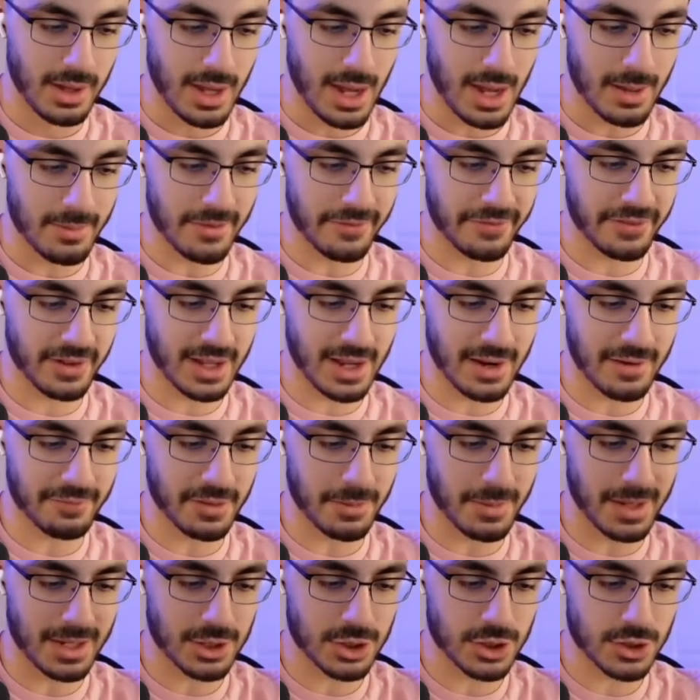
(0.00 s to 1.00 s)
I'm definitely going to have to
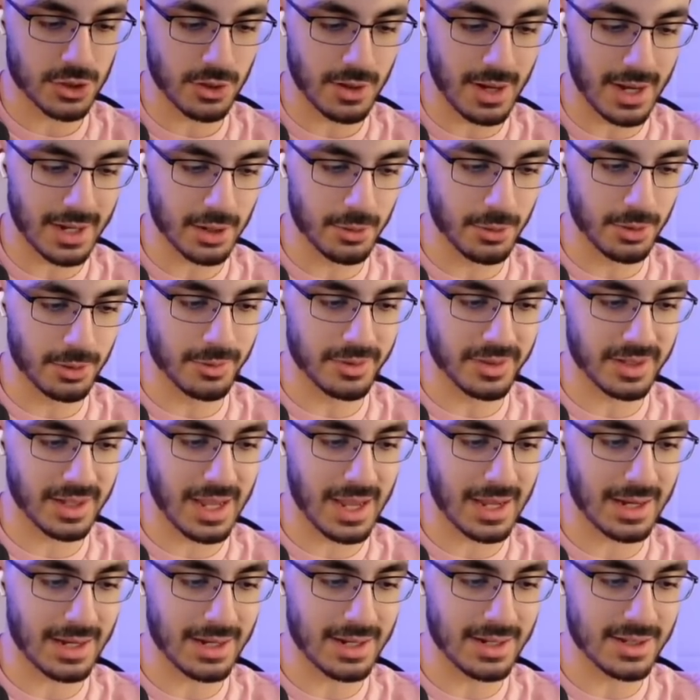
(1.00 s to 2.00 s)
make sure I go in with the
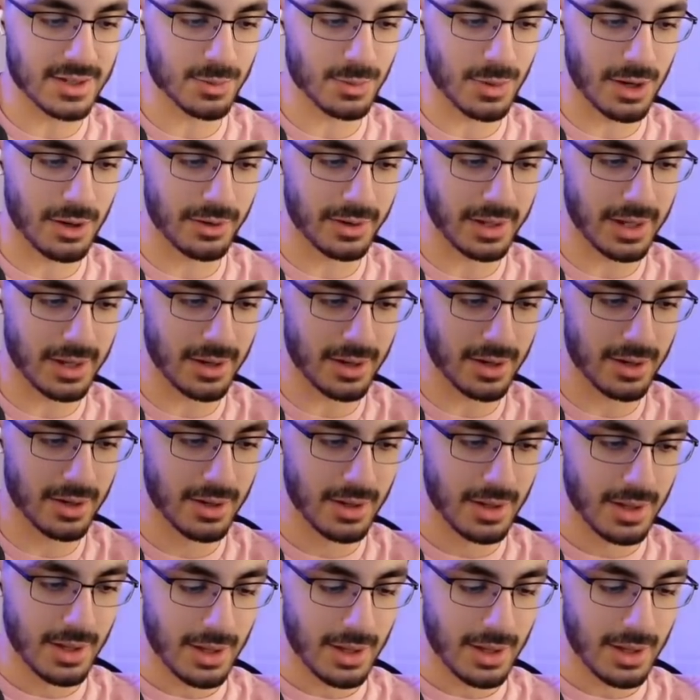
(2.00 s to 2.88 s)
cannon as well here.